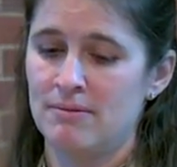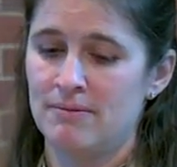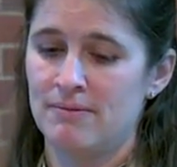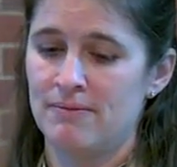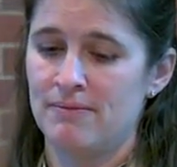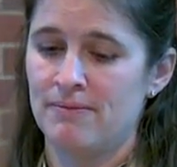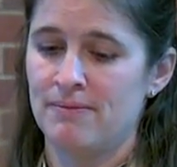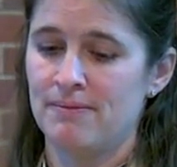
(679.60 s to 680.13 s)

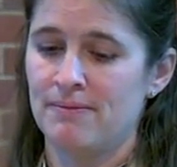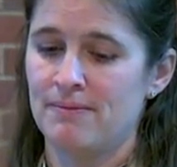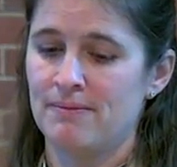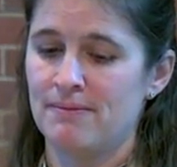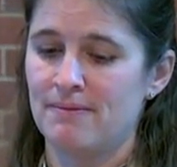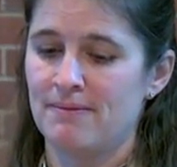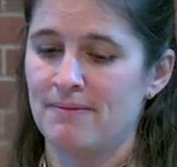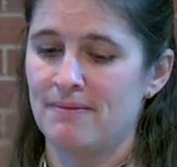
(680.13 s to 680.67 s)

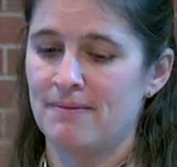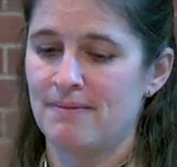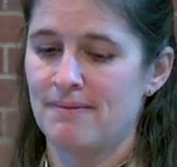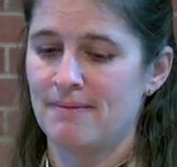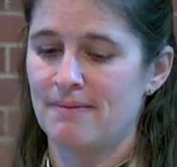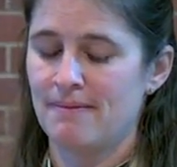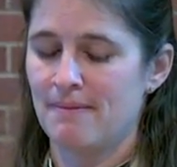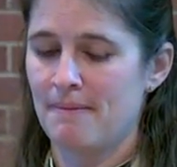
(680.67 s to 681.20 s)

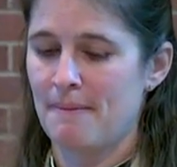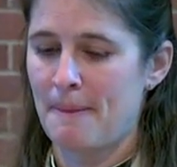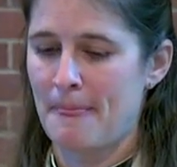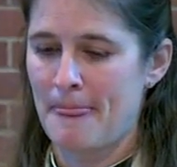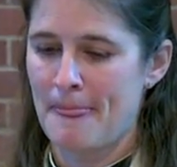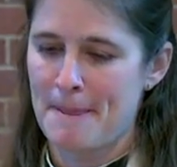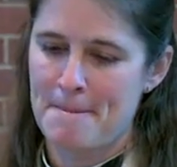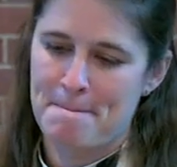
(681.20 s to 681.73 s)

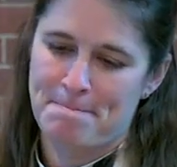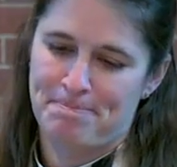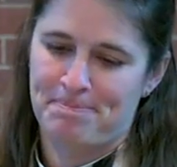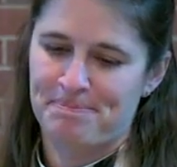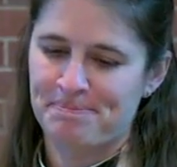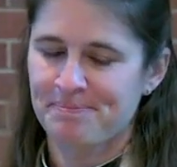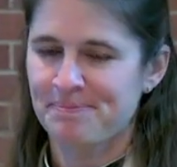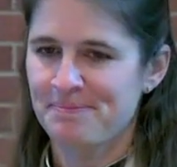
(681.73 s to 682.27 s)

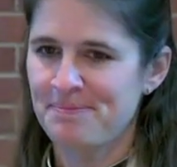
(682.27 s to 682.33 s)
[no speech]